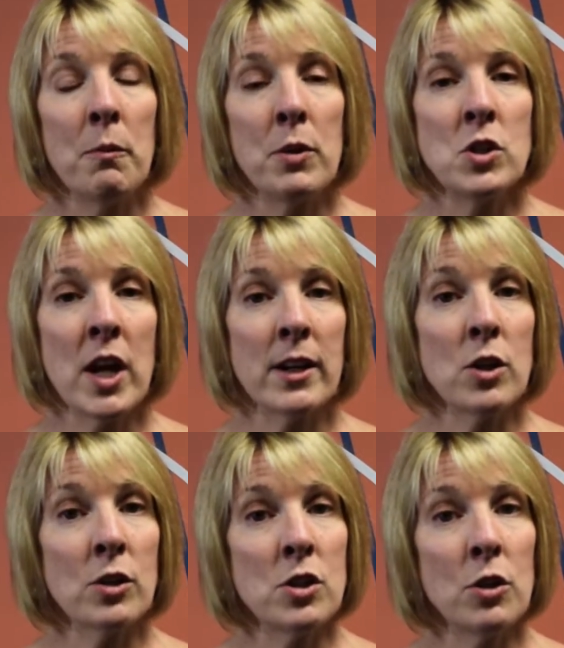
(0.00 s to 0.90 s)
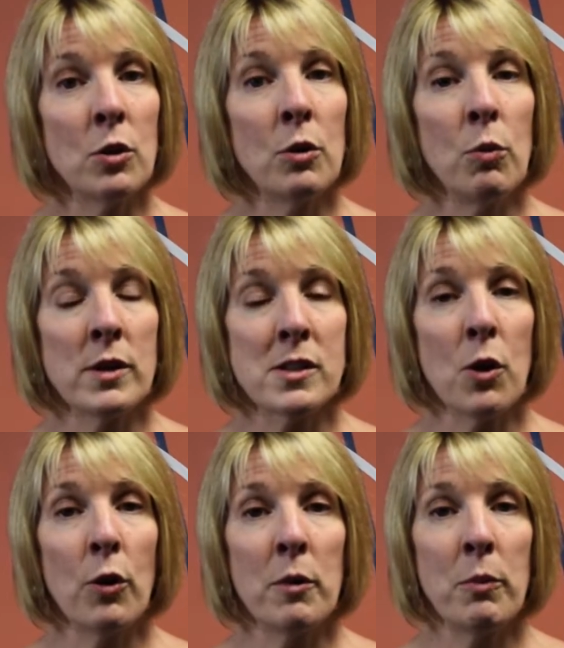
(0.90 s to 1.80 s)
project onto what's
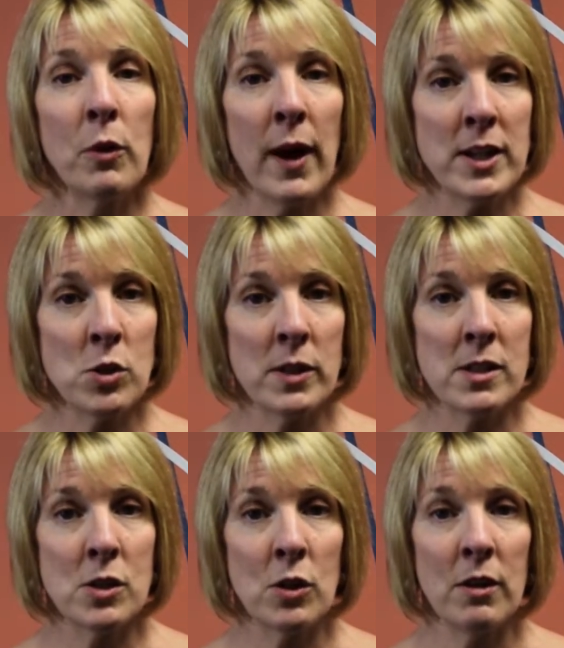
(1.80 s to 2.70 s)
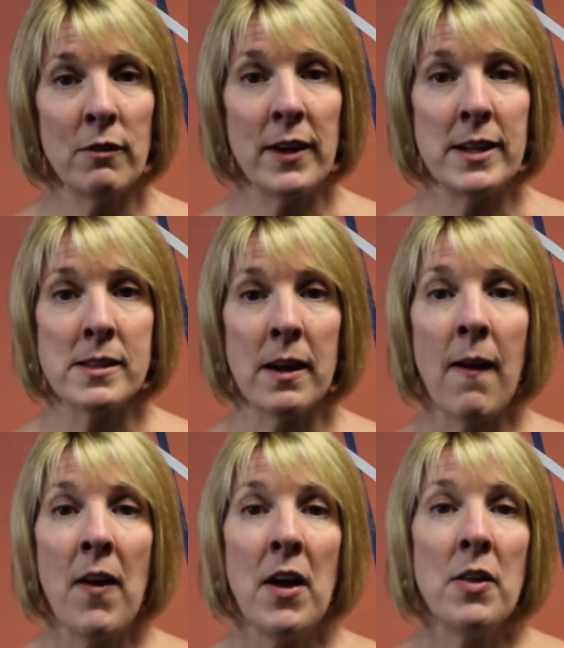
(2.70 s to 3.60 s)
called a graduate student visa
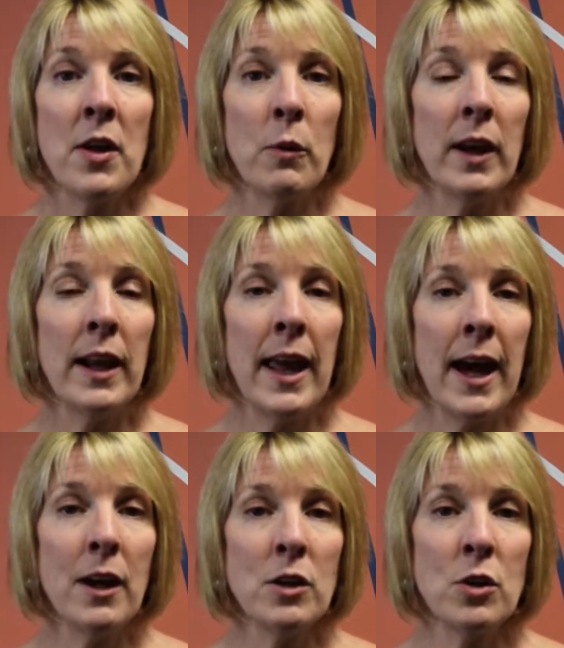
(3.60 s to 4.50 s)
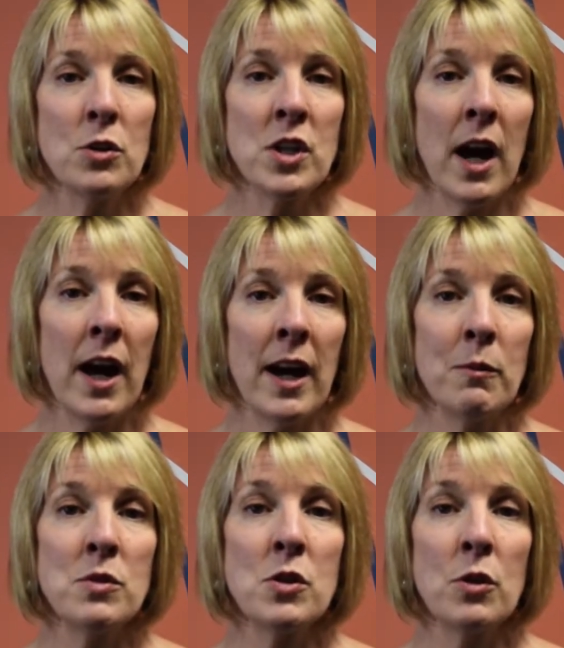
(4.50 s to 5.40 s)
that will allow you
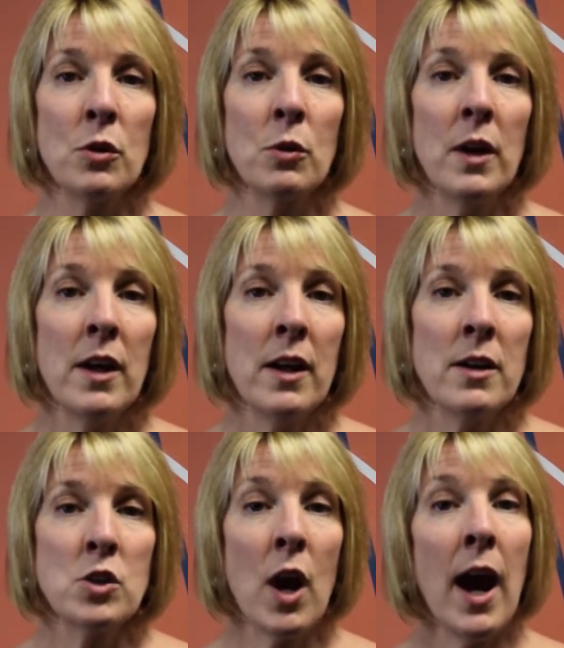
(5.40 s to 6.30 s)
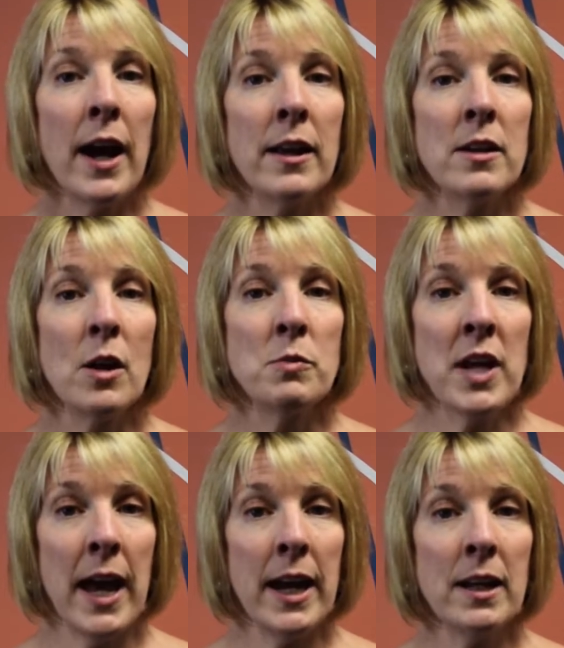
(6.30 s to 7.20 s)
time to try and
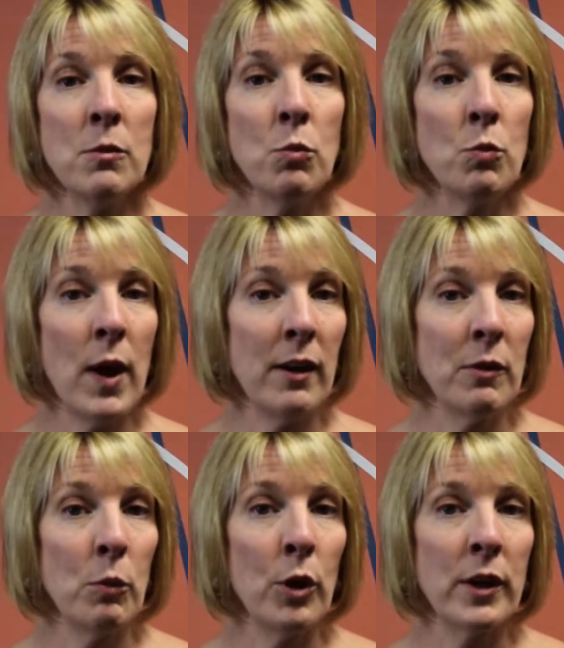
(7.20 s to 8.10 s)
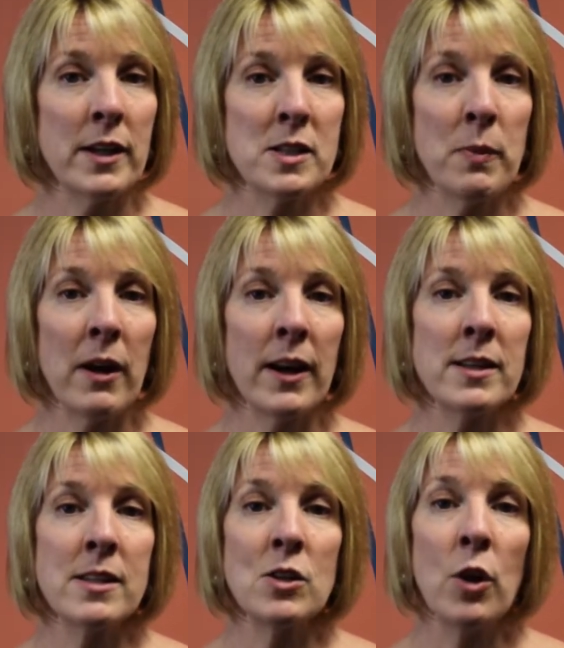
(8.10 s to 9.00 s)
obtain relevant work
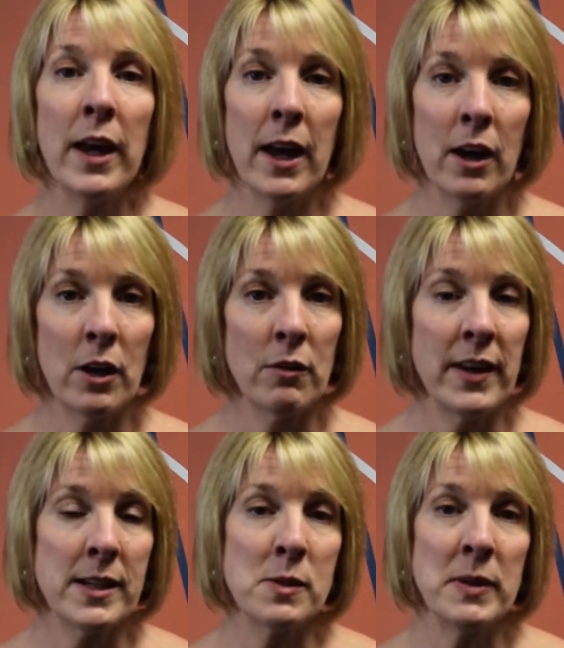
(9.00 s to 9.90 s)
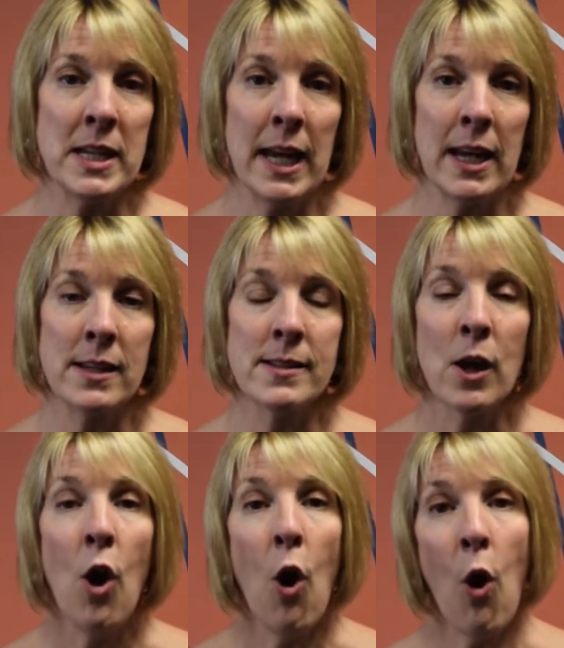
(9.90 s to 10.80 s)
experience in your area of expertise,
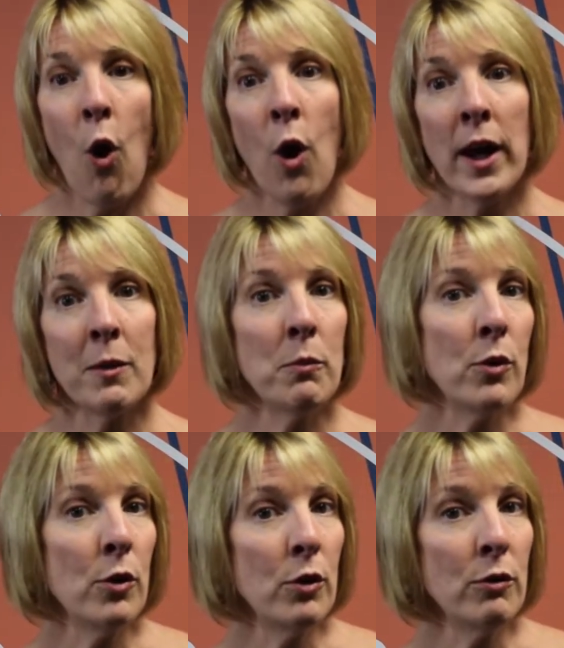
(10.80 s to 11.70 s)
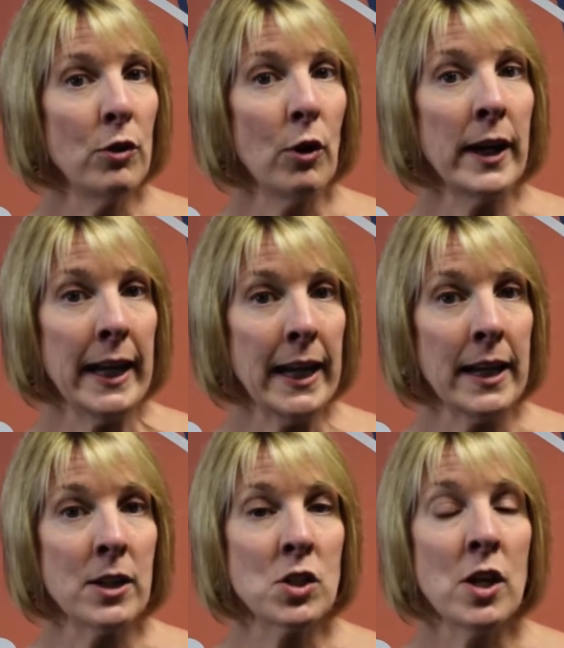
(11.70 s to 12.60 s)
or improve your
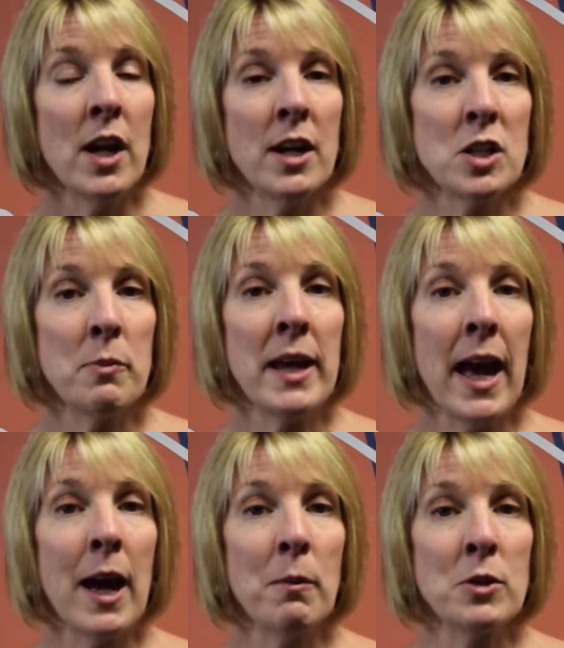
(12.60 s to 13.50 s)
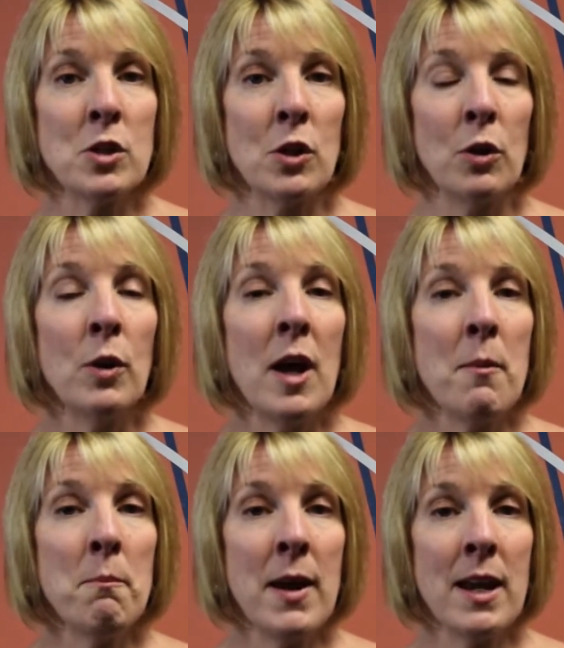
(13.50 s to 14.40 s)
English to be able to
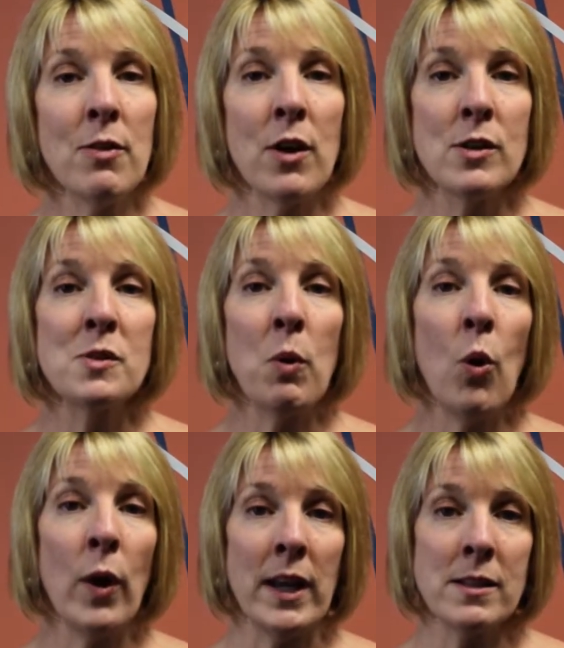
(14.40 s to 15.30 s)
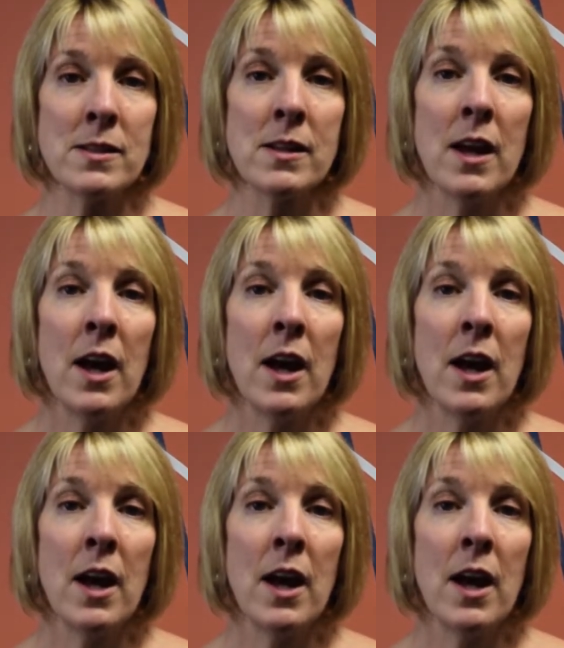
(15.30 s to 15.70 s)
meet those points